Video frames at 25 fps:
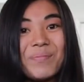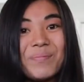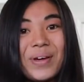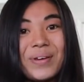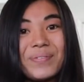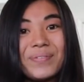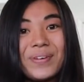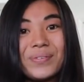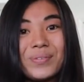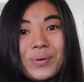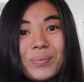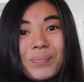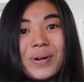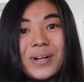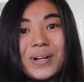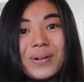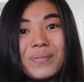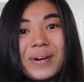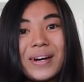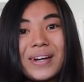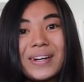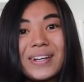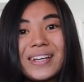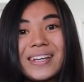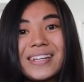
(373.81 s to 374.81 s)
my favorite part
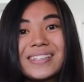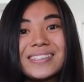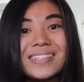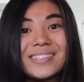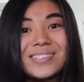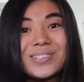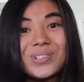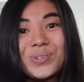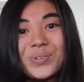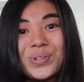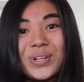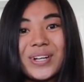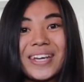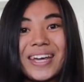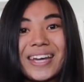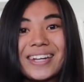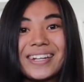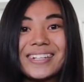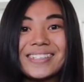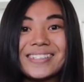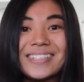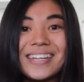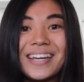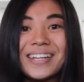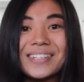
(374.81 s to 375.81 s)
about it is it's quick and
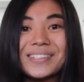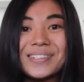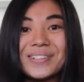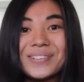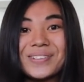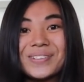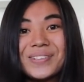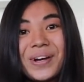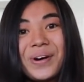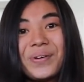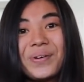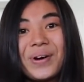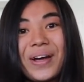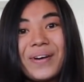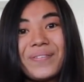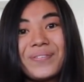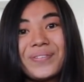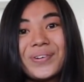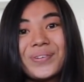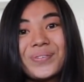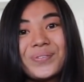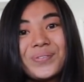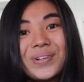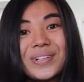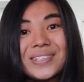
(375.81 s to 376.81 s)
it takes no
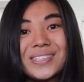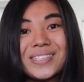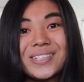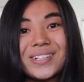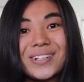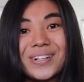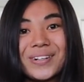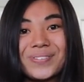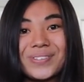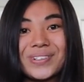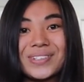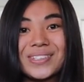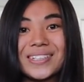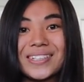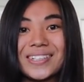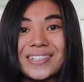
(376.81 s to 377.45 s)
effort whatsoever to